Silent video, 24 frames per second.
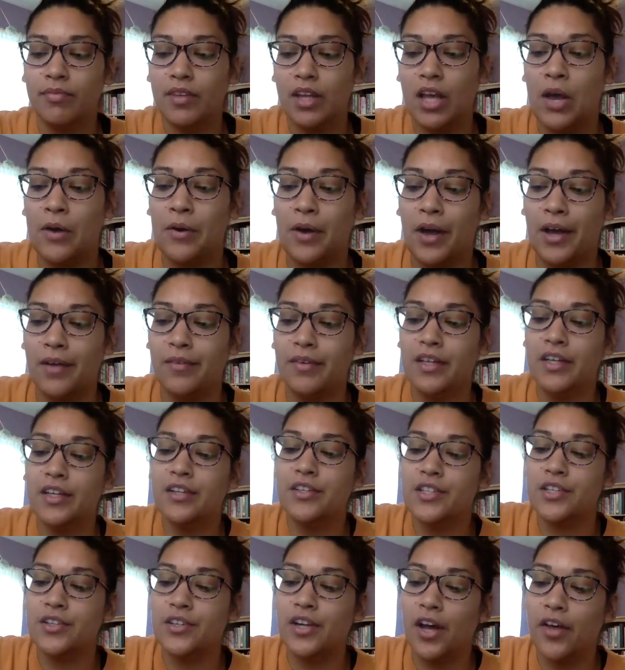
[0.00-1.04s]
Okay,
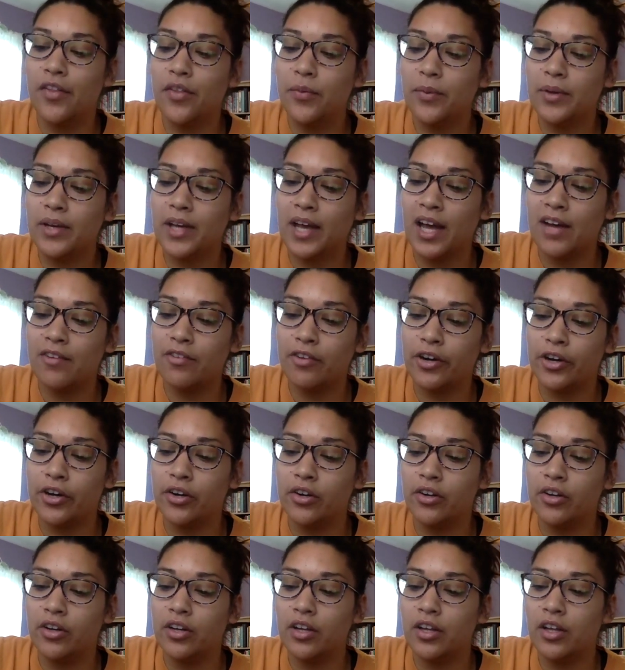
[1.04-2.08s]
so now that we have our
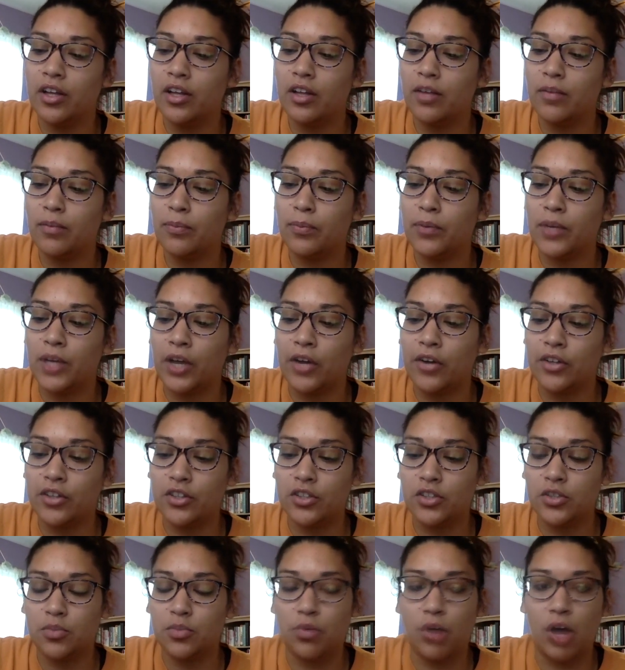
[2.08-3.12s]

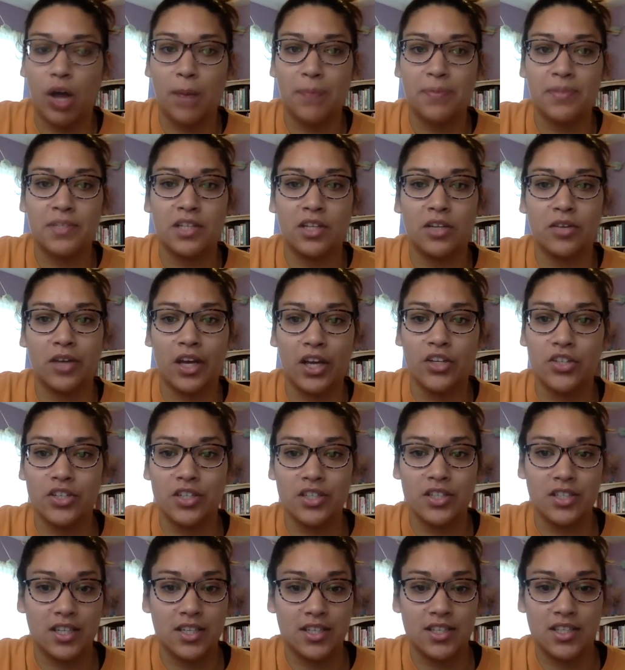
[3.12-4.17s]
characters, props,
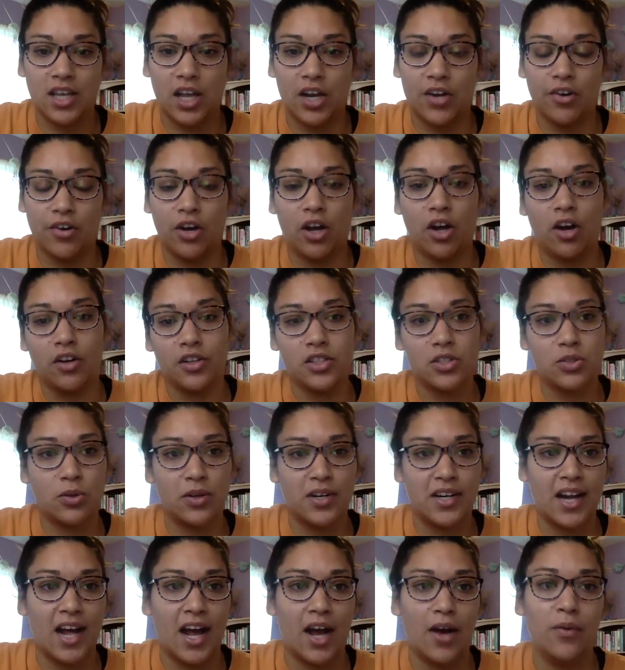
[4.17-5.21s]
locations, etc. all
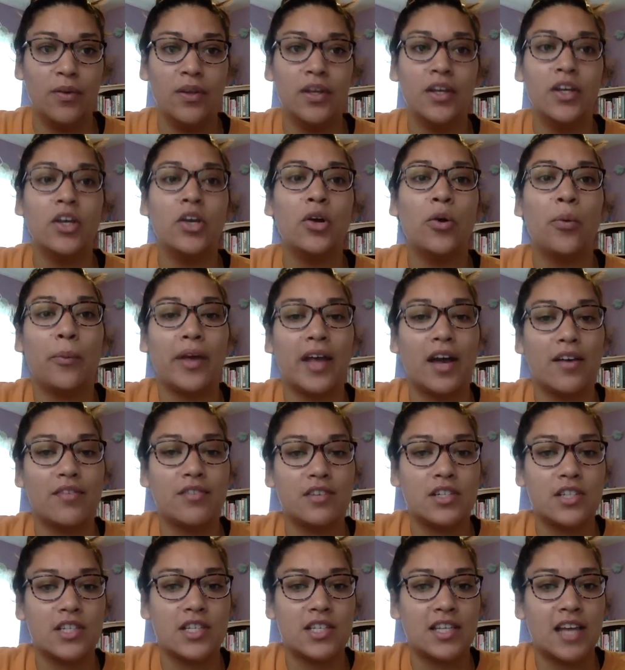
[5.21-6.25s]
sorted out, we have to
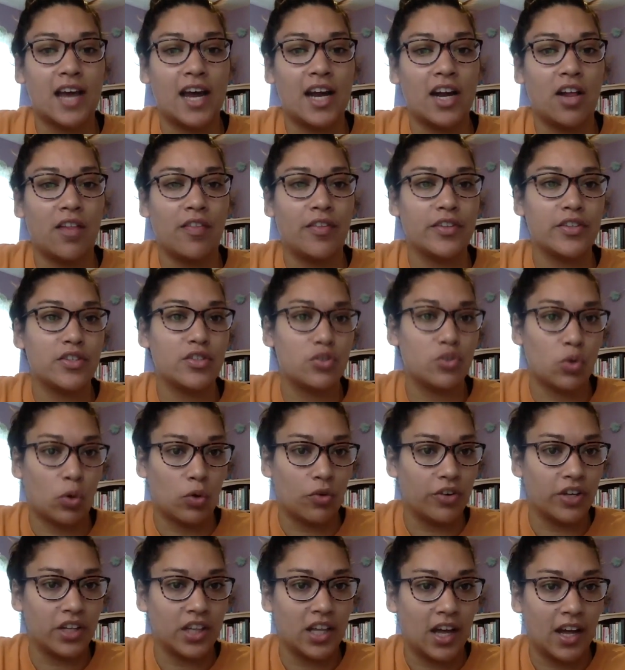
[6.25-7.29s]
decide on the
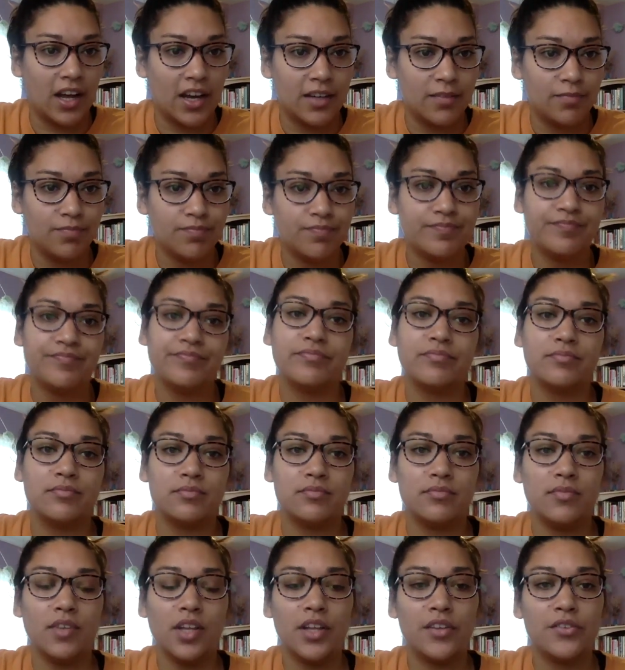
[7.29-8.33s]
storyline.
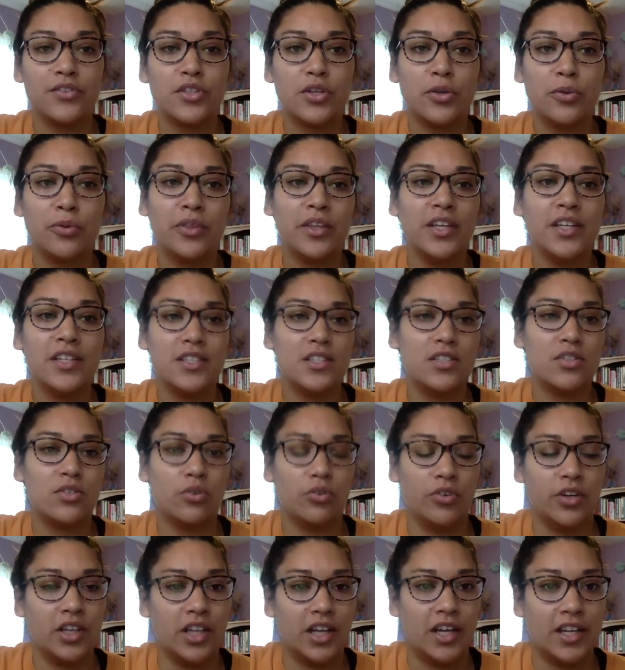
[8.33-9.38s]
So these
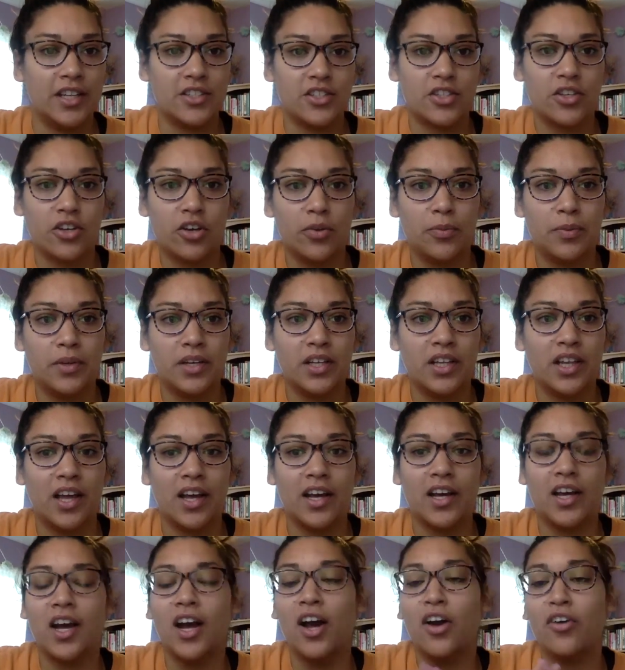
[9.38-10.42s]
storylines could be
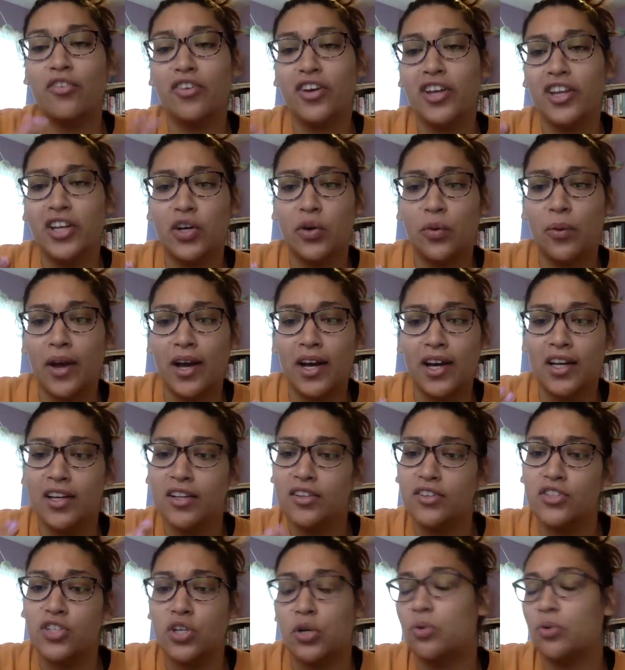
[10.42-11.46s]
like a really quick
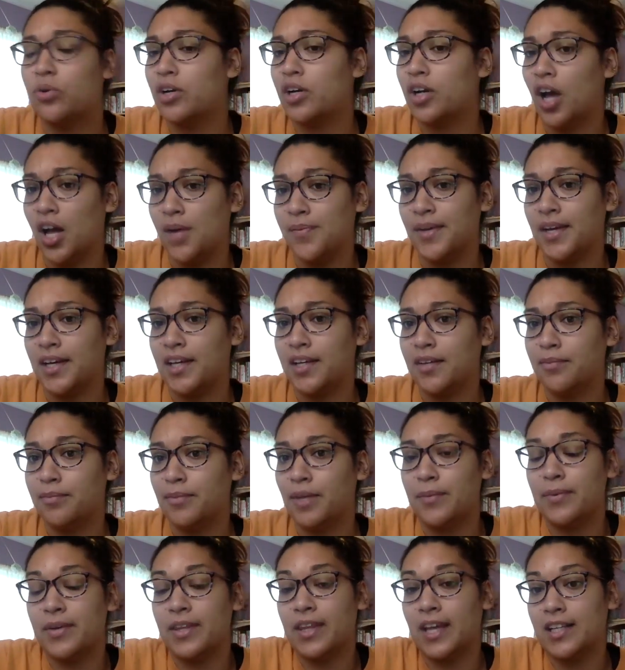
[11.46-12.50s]
joke comic.
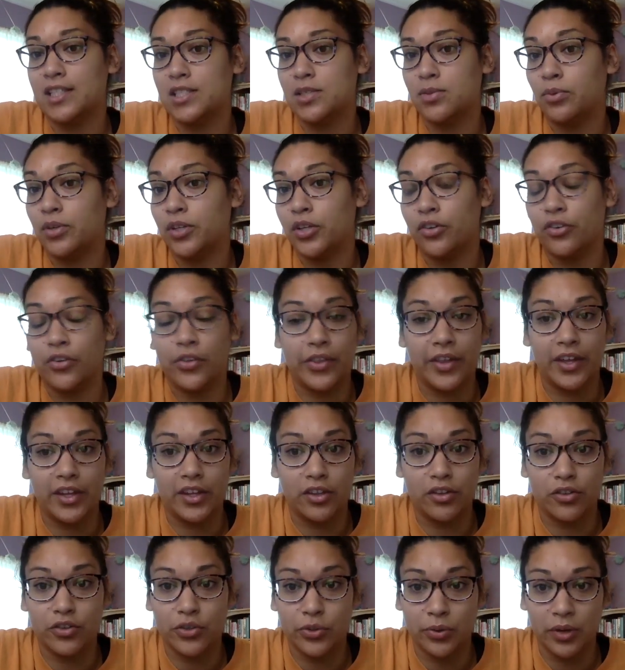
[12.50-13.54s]
Maybe that's your thing.
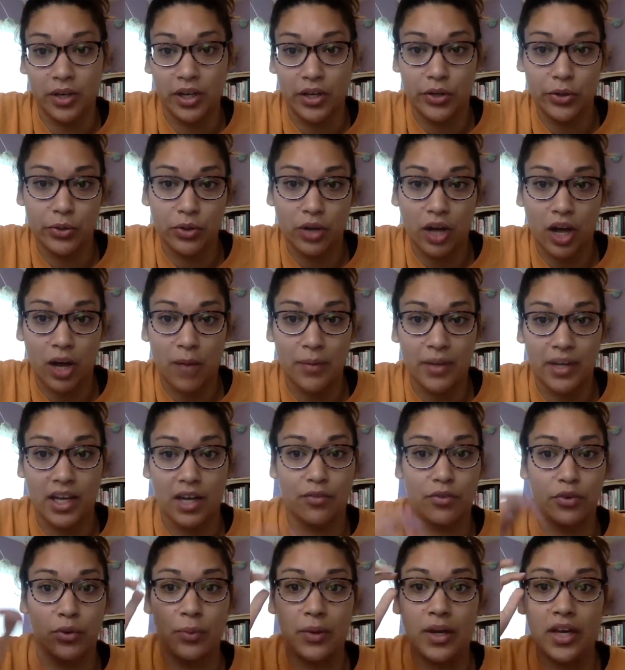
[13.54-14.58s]
You're doing a new comic
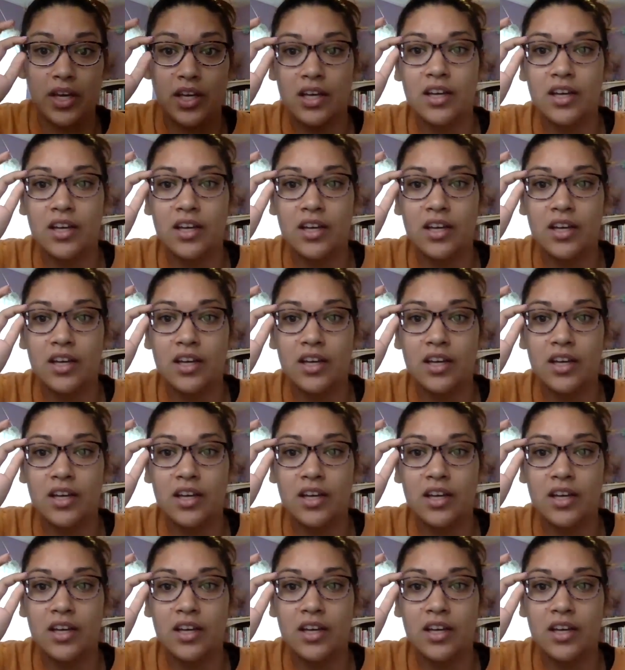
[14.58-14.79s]
every week.